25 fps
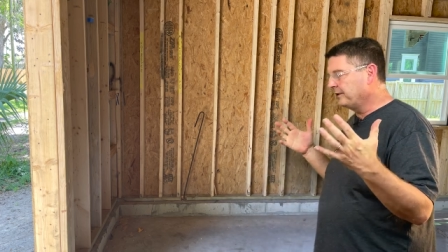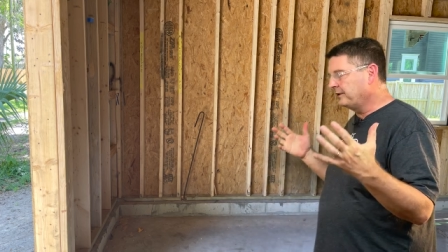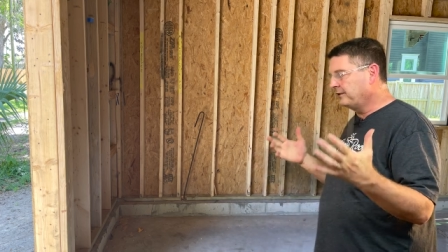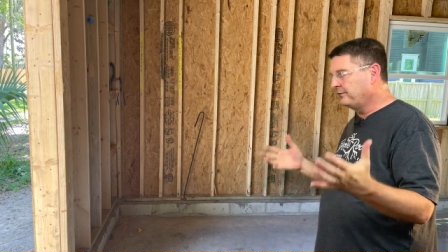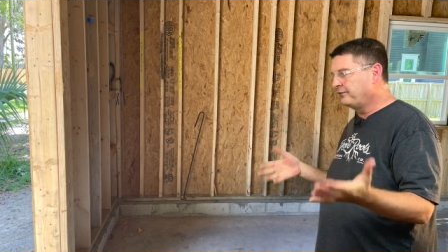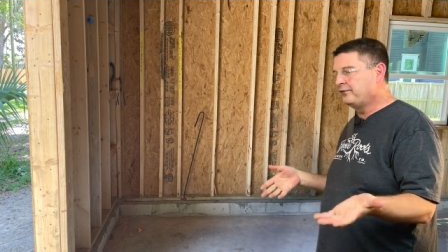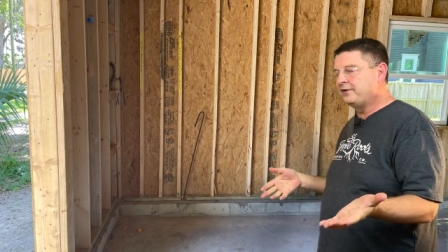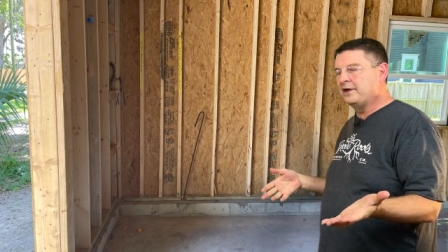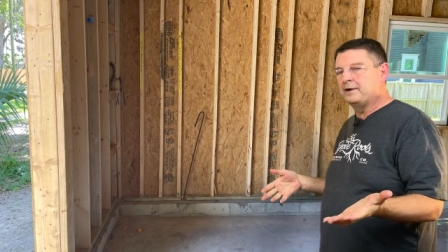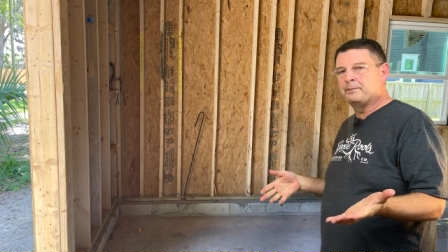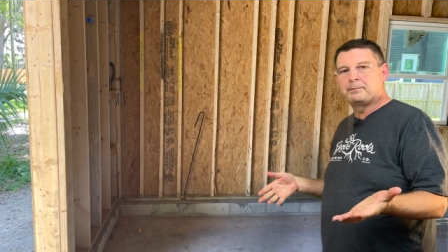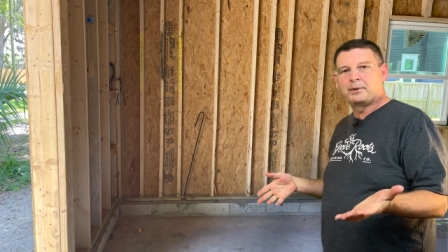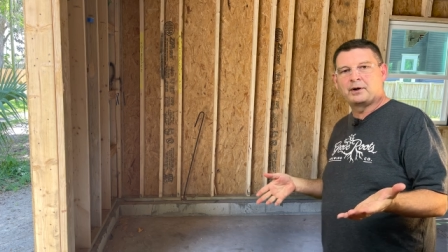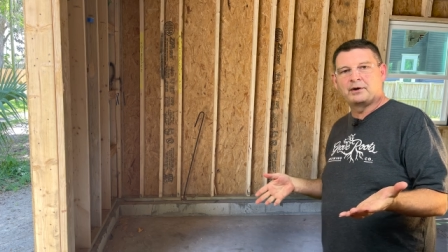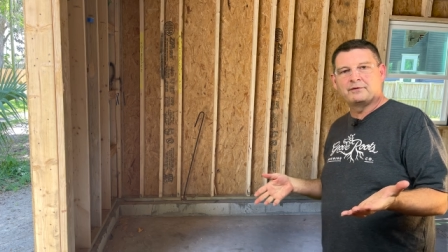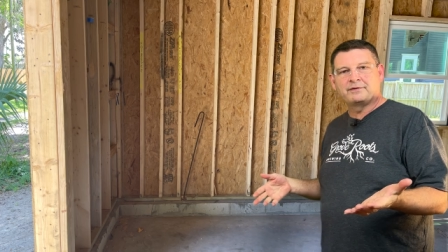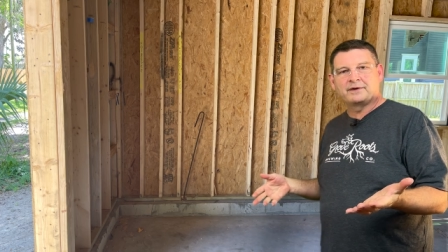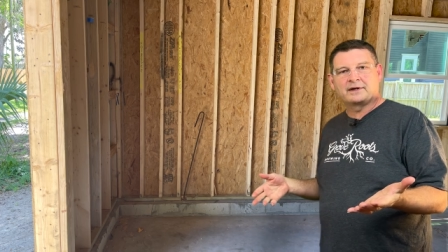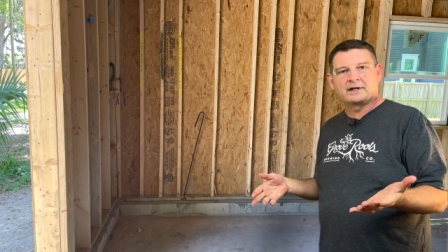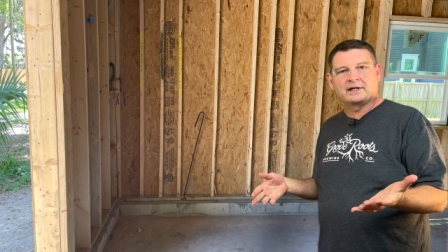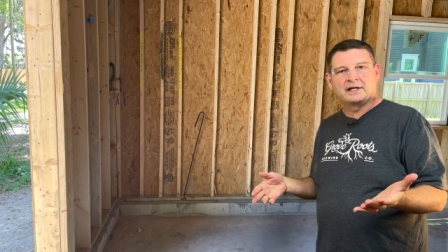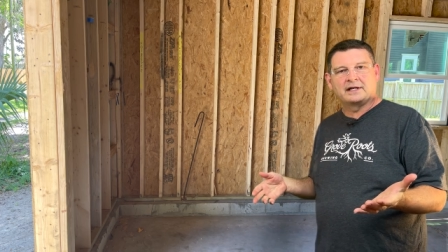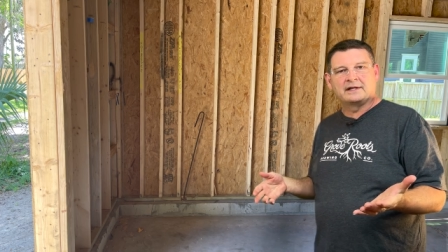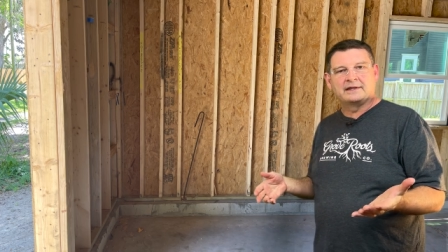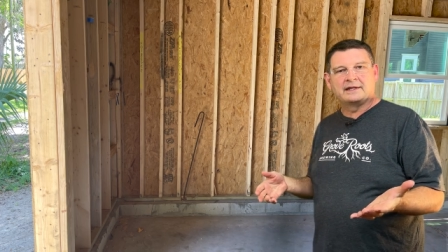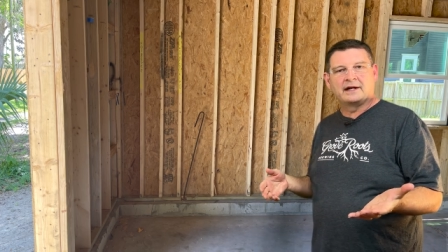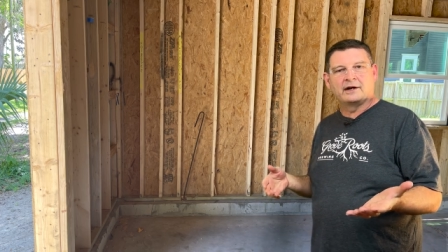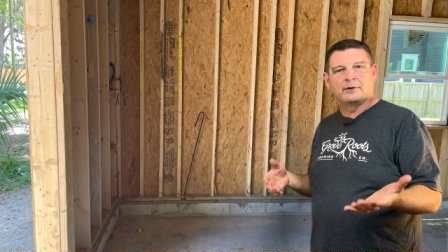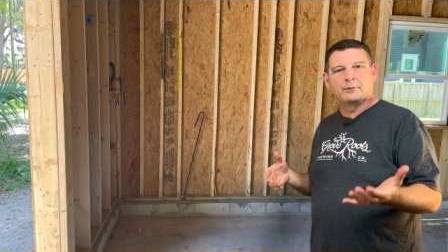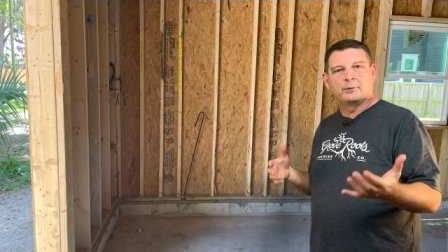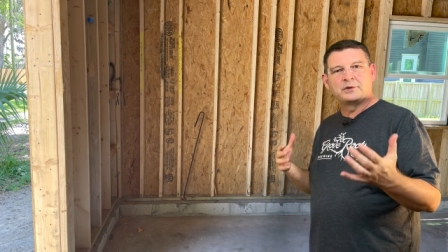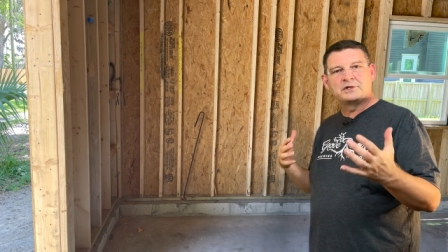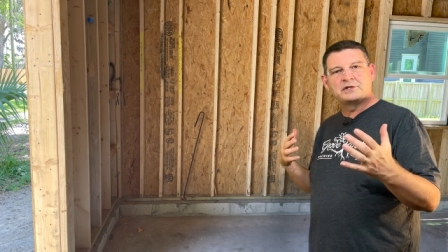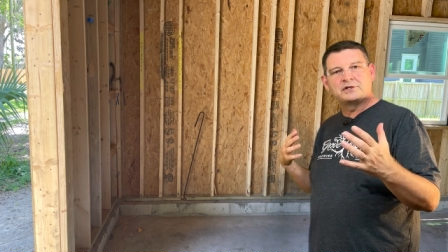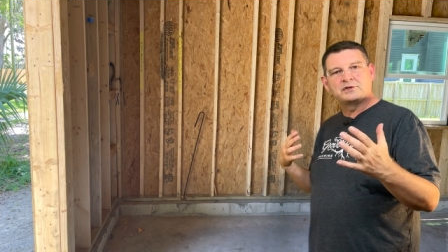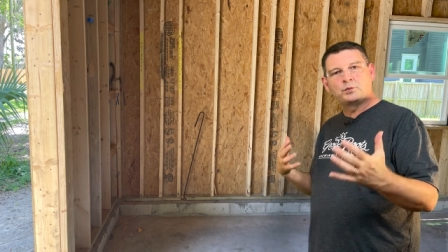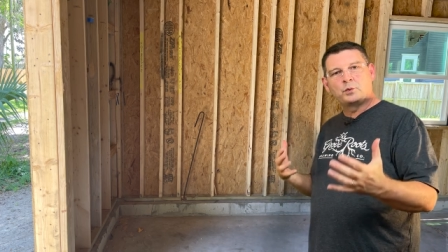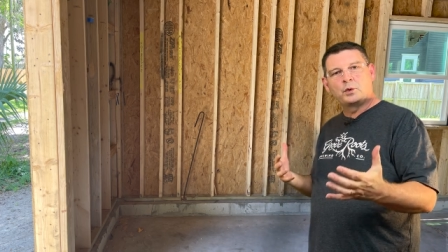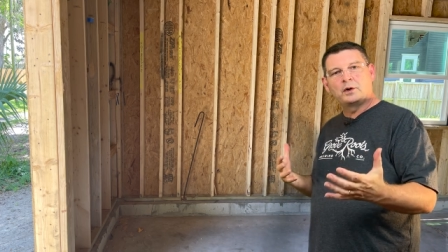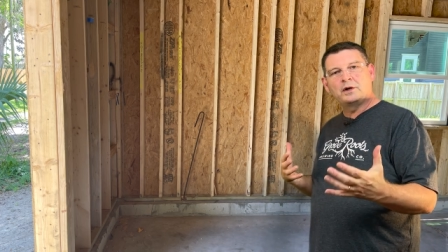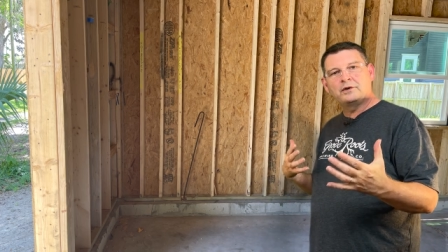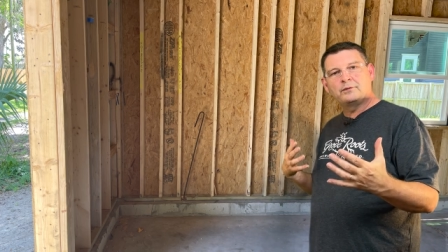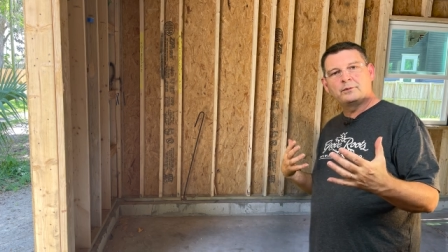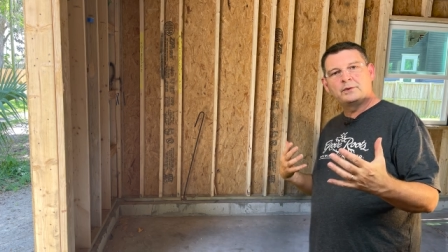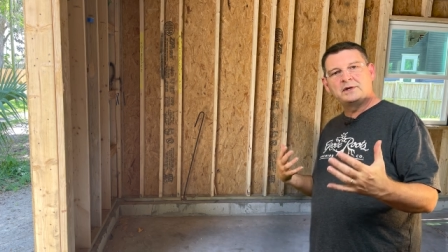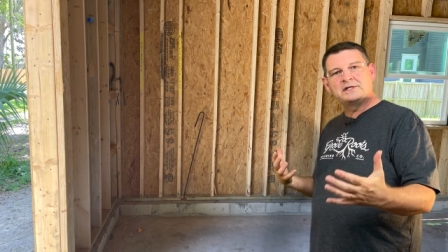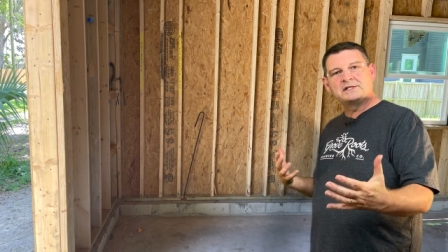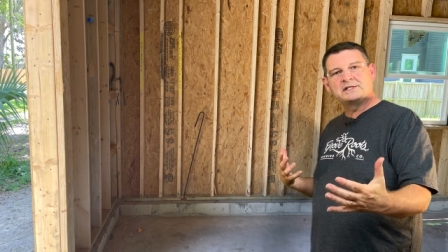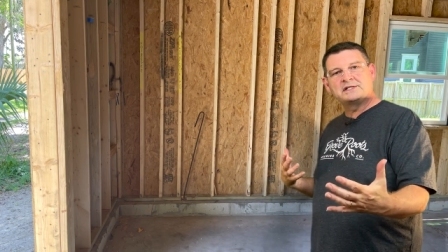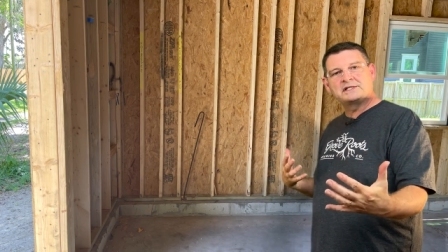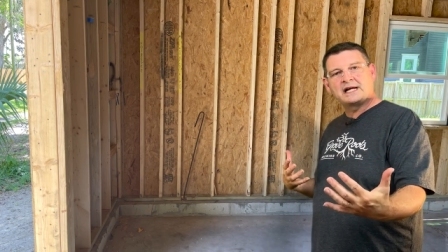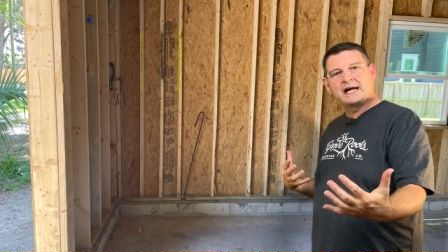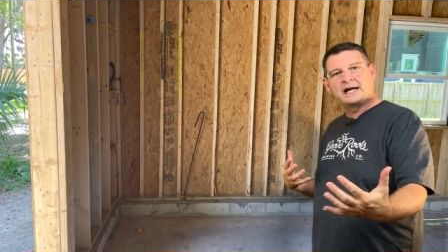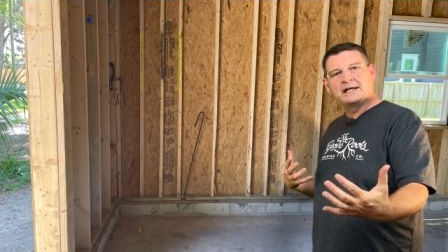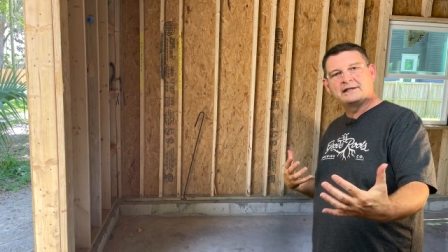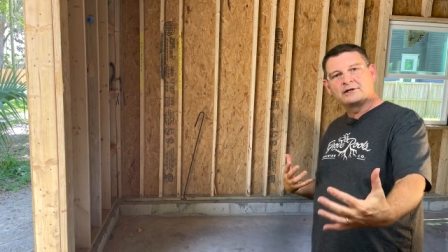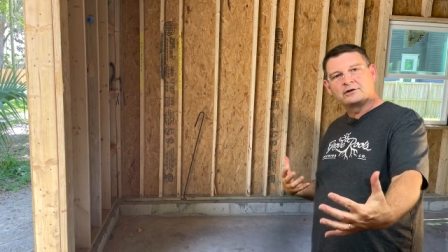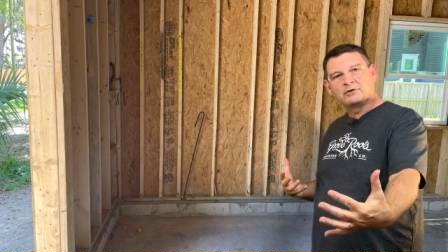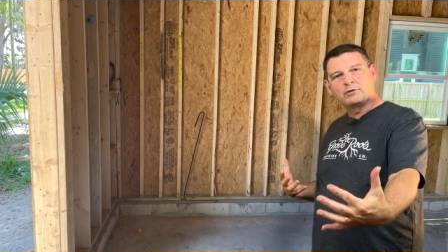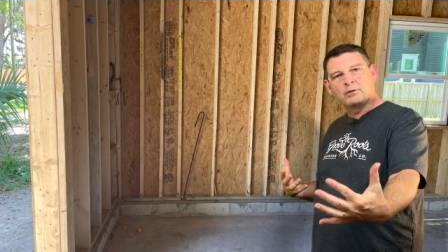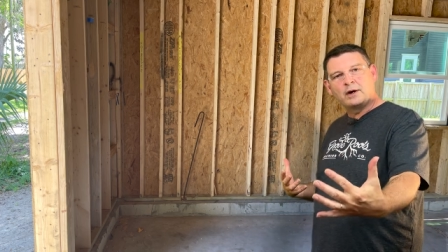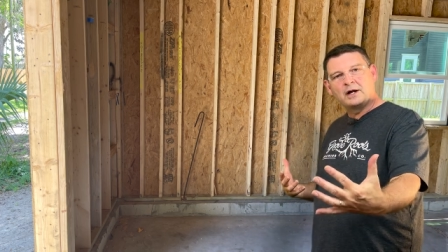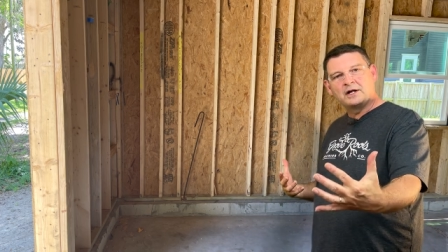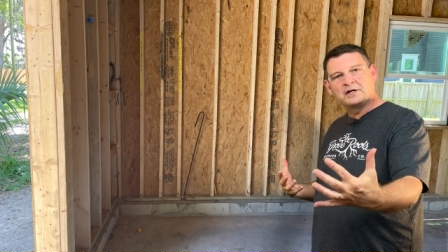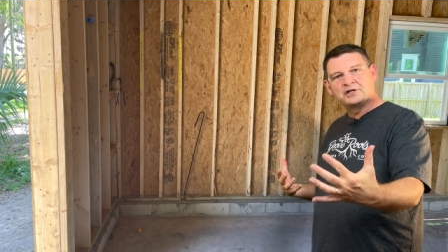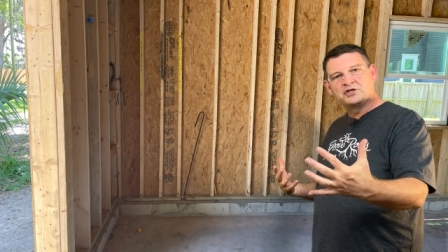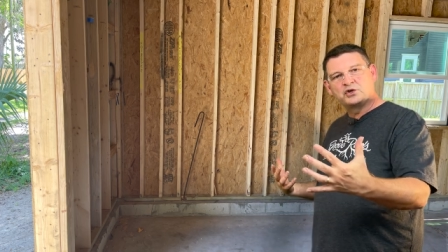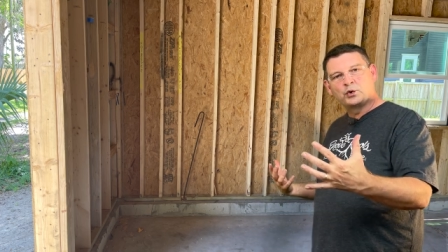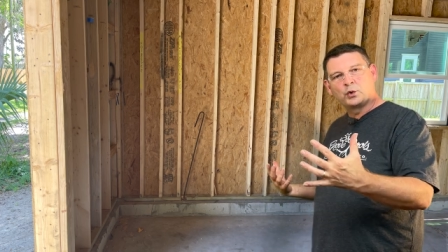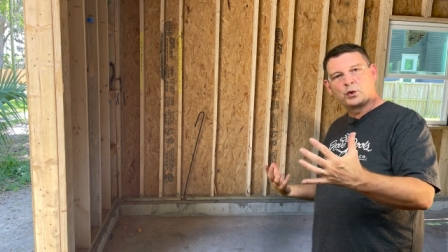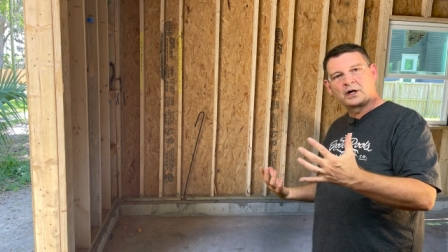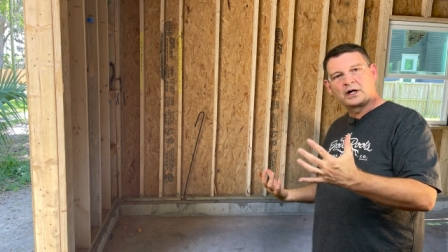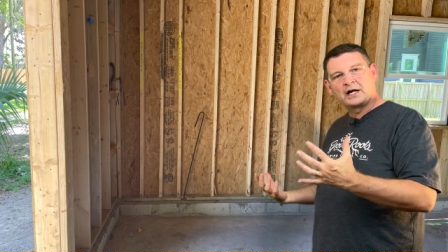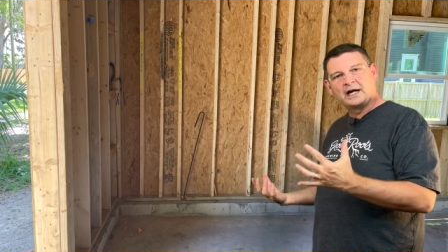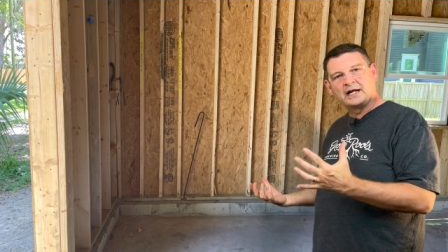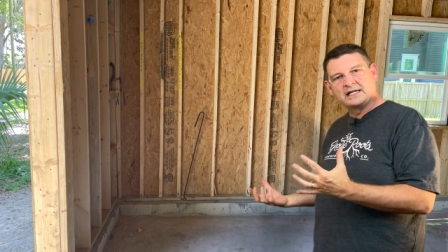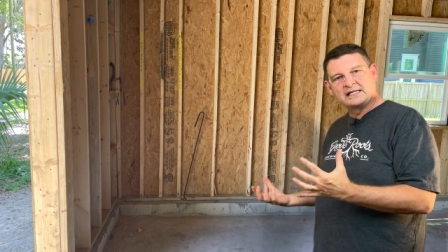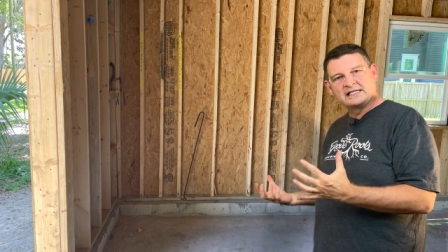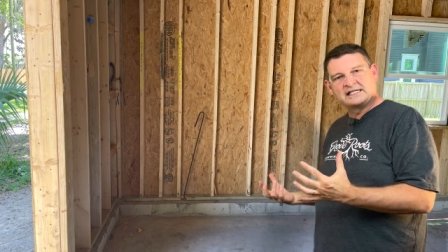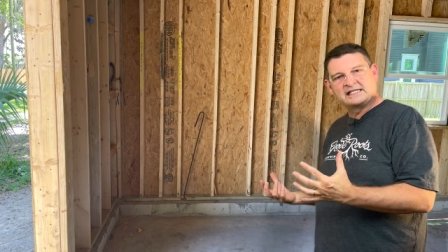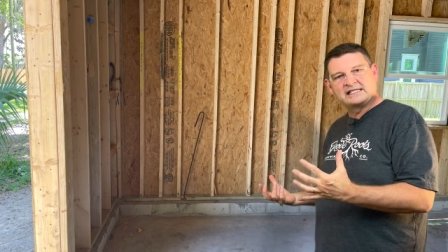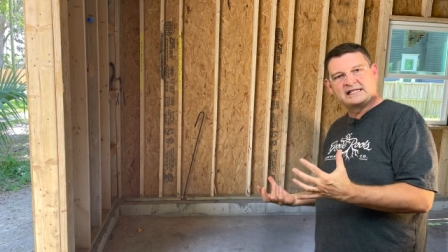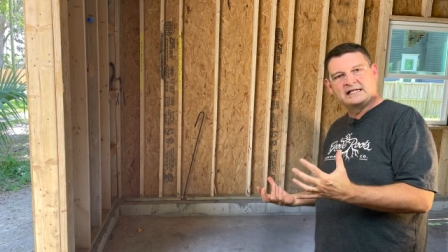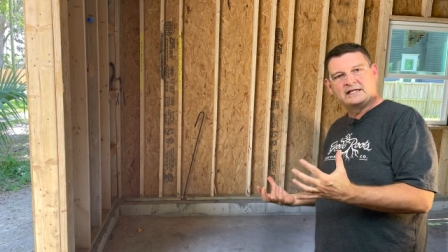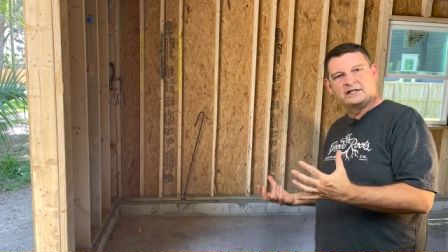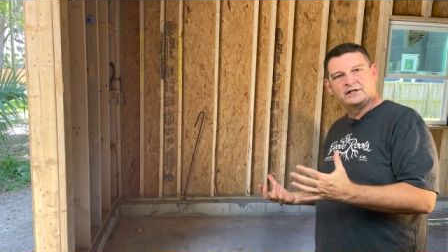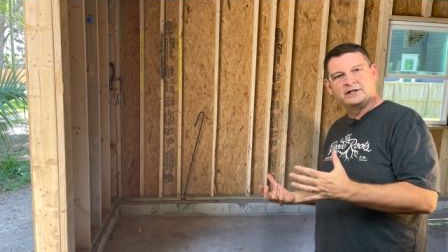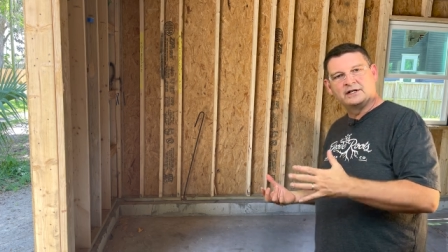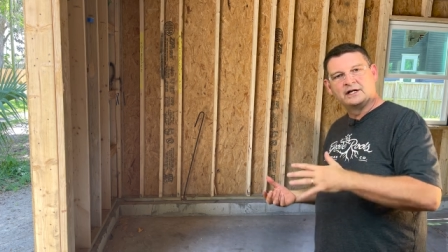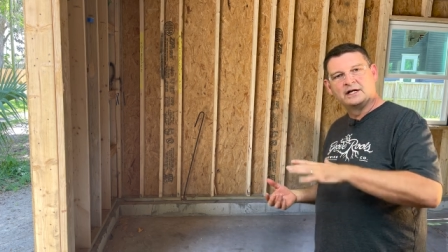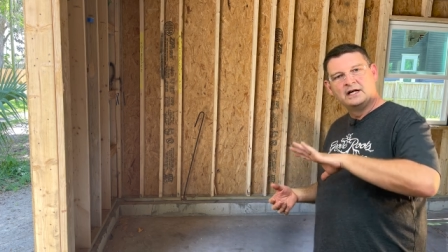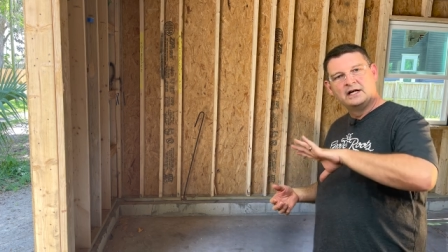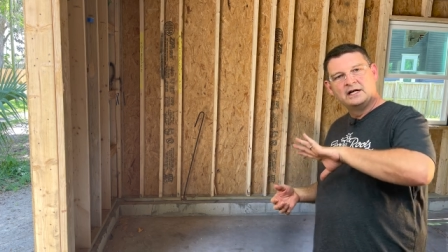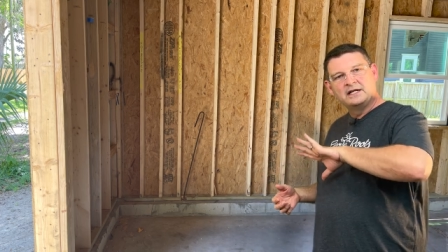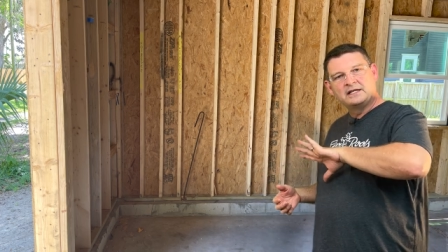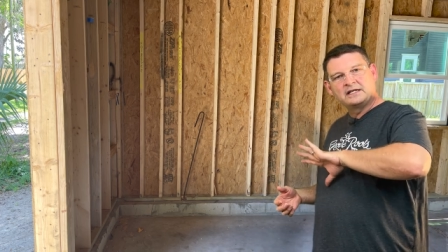It'll fit perfectly there, which is one of the reasons I had the garage door kind of centered